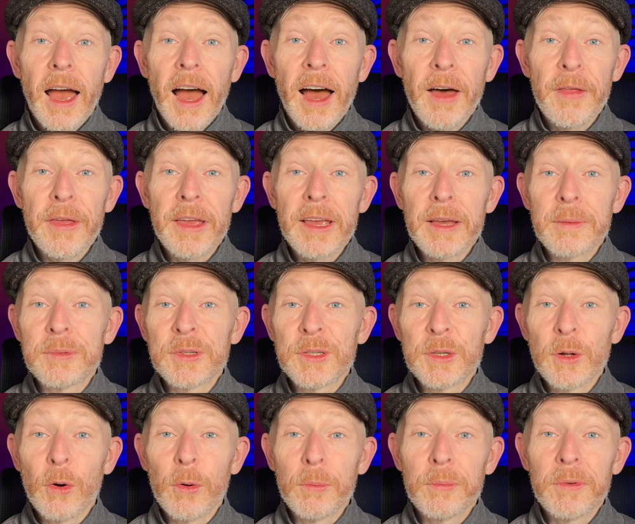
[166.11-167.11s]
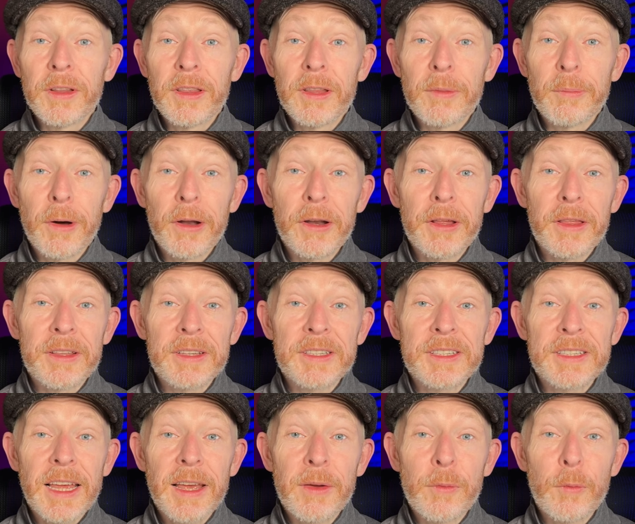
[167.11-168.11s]
Are they absorbed in the body the
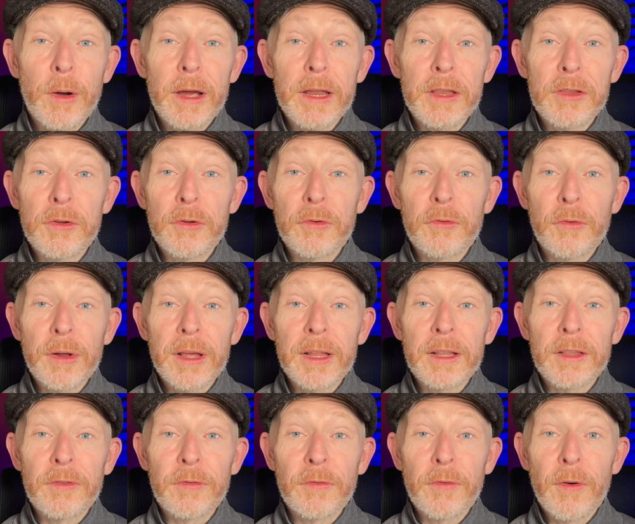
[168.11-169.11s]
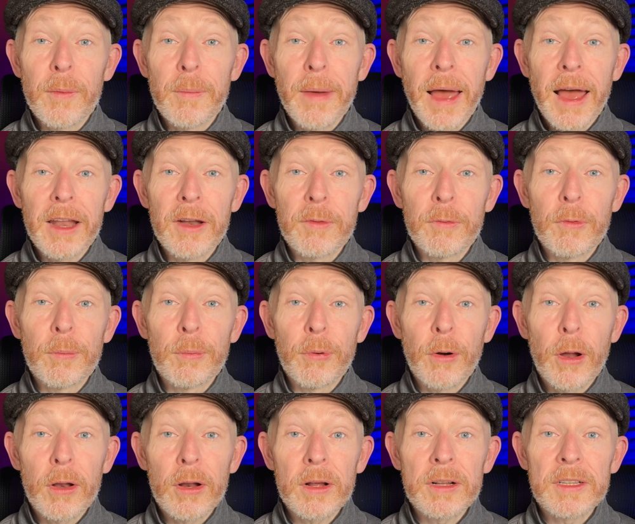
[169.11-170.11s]
same way nutrients from animal
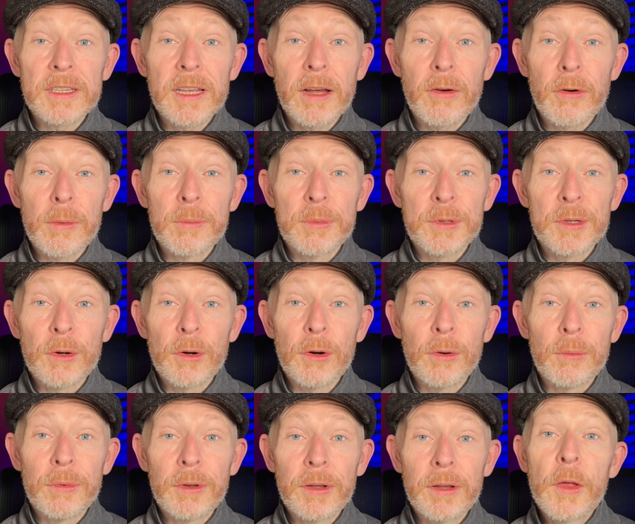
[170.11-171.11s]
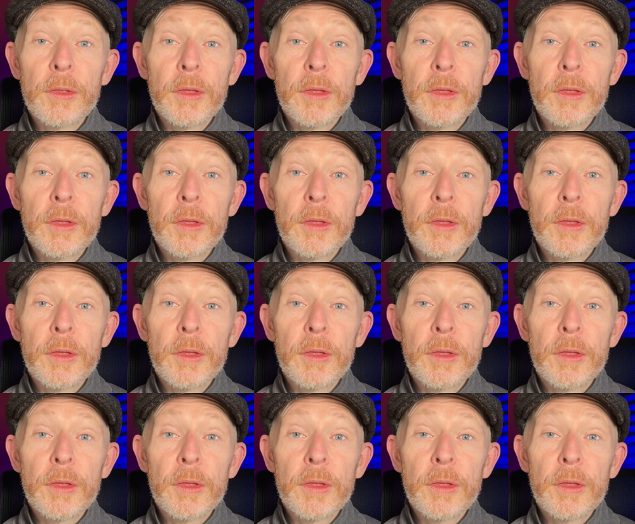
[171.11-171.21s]
products are absorbed?